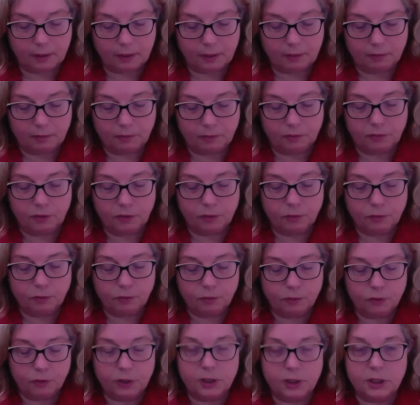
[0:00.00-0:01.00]
feel
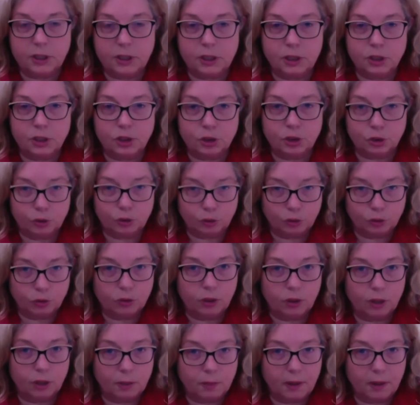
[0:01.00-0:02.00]
free to journal
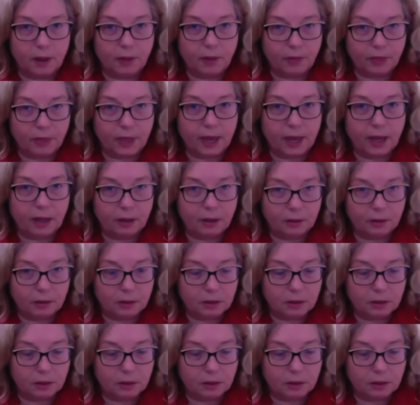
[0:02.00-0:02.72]
about that.